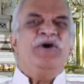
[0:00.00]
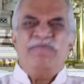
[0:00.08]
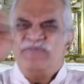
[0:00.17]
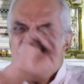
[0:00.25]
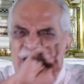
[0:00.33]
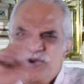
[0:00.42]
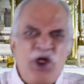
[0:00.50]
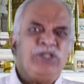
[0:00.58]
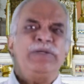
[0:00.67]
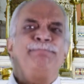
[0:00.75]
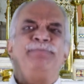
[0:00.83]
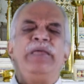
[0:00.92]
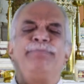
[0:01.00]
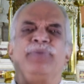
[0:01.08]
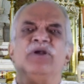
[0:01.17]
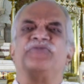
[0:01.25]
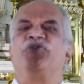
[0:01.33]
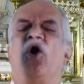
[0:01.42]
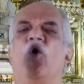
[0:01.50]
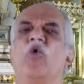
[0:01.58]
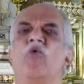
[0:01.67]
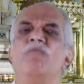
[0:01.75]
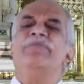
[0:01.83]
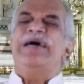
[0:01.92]
We are not a people for
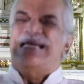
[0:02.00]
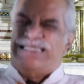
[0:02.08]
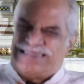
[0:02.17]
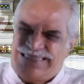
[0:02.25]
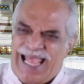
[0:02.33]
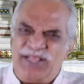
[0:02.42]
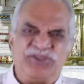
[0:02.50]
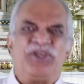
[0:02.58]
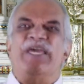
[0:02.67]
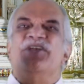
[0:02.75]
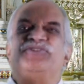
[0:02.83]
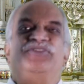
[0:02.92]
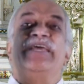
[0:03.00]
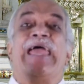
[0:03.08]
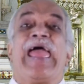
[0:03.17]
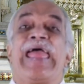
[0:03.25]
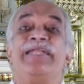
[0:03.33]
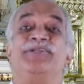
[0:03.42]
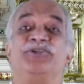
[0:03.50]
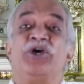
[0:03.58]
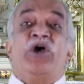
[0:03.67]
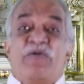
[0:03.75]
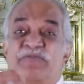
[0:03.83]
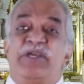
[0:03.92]
whom death is the end.
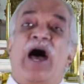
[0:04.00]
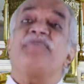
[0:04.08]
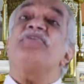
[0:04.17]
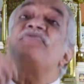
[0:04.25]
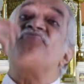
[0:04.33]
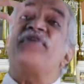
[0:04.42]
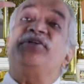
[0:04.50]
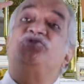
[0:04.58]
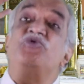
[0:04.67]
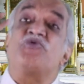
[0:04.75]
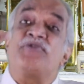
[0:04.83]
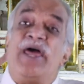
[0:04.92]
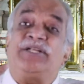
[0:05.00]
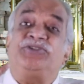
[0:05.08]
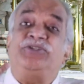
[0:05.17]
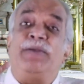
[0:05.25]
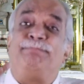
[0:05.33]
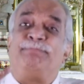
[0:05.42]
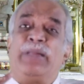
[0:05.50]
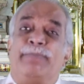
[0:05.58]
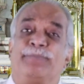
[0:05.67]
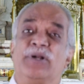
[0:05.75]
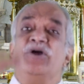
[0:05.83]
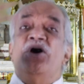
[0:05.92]
We are a resurrected
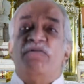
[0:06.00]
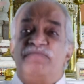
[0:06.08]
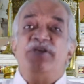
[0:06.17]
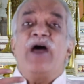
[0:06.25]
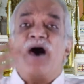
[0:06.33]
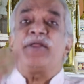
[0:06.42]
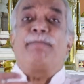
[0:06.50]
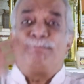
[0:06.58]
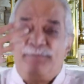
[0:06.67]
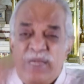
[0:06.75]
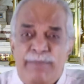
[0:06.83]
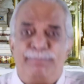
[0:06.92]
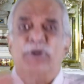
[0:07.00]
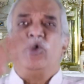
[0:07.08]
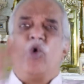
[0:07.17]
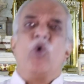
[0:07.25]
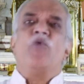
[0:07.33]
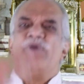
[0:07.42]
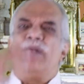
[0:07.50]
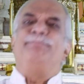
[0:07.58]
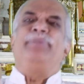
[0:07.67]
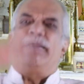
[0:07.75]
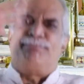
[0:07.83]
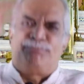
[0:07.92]
people. We are a people who will
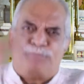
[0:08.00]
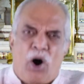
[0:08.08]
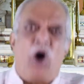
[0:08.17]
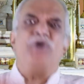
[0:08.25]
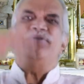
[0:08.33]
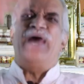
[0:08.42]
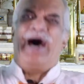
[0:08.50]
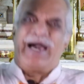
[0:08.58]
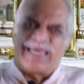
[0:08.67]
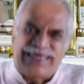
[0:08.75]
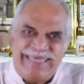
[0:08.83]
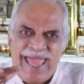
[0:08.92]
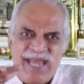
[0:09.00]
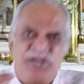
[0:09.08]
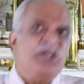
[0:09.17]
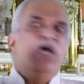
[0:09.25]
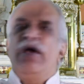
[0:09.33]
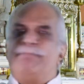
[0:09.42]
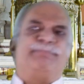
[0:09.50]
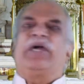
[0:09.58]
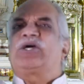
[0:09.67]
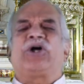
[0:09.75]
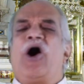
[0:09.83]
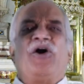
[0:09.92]
be born again
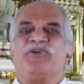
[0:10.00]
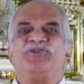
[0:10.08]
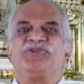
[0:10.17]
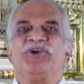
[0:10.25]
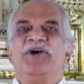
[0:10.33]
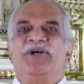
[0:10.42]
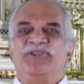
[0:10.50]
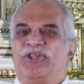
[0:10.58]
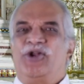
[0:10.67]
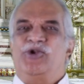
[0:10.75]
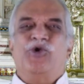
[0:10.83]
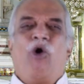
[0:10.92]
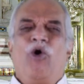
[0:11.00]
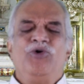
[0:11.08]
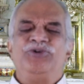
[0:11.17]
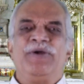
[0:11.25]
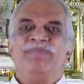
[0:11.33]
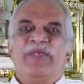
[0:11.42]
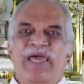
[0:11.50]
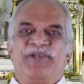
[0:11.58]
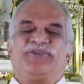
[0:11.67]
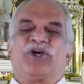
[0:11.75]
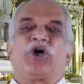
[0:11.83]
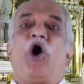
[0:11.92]
because the Lord
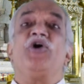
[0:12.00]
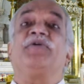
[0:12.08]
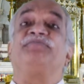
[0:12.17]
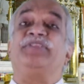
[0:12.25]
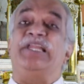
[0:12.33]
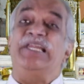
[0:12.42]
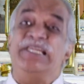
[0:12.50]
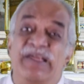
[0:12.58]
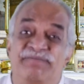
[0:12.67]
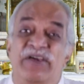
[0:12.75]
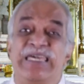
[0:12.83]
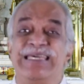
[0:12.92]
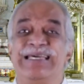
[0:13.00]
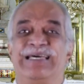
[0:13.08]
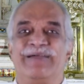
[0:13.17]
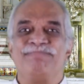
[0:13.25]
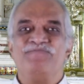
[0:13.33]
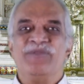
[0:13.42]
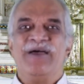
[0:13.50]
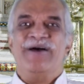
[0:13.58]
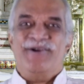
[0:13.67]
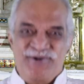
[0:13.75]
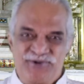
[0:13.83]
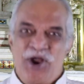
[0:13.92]
is a God of the living,
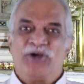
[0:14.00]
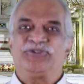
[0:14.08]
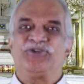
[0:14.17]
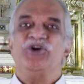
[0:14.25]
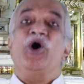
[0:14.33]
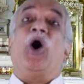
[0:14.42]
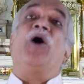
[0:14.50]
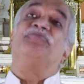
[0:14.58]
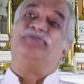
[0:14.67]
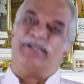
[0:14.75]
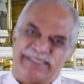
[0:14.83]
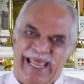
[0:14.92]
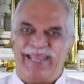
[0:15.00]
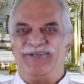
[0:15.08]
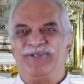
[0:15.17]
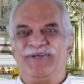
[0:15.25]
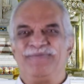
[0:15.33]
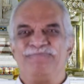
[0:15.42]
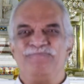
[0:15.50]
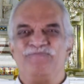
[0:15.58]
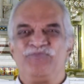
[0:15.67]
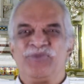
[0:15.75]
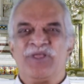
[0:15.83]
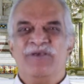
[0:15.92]
not of the dead.
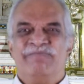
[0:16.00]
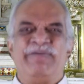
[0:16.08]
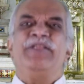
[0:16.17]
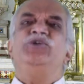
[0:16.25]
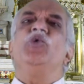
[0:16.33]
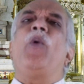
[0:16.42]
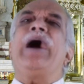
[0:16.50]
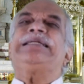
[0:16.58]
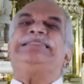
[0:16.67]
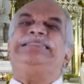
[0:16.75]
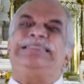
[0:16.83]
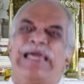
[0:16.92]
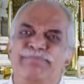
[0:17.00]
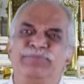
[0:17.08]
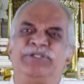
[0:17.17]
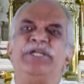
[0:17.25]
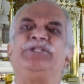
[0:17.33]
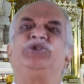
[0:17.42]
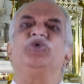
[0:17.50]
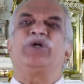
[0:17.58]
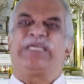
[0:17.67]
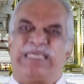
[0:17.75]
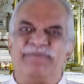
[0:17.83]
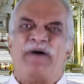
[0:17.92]
When you are tempted
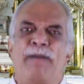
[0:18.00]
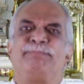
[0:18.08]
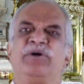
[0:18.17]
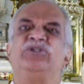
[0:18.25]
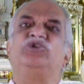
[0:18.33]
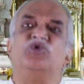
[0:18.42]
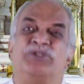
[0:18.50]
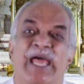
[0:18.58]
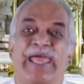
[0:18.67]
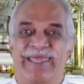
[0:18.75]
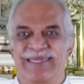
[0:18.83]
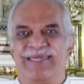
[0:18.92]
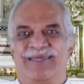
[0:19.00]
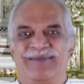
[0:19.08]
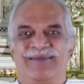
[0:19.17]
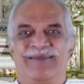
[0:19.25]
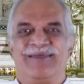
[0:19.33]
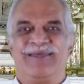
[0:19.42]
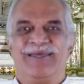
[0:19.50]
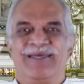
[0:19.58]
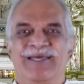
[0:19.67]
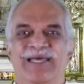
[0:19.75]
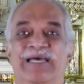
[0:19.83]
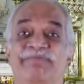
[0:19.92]
to give up today,
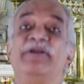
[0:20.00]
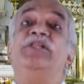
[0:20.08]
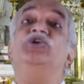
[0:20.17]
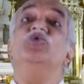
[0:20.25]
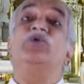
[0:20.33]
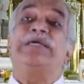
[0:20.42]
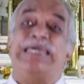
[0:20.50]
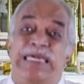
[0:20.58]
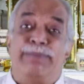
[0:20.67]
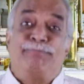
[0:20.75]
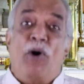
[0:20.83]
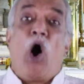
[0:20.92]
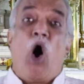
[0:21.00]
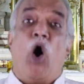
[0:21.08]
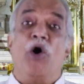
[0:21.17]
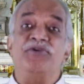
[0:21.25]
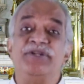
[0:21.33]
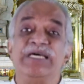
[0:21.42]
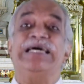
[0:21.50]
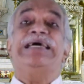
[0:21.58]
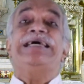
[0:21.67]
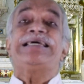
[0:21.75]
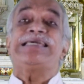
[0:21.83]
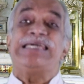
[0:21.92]
will you keep on
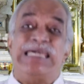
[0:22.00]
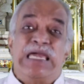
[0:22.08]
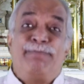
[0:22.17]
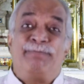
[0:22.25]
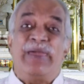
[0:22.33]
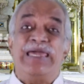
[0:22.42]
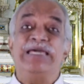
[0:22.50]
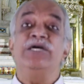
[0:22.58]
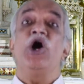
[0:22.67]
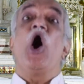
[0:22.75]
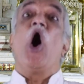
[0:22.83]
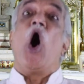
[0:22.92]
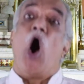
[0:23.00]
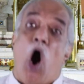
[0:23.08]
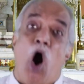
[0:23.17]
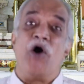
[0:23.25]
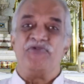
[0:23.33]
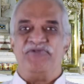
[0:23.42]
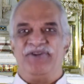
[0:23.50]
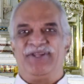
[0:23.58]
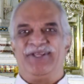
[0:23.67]
keeping on?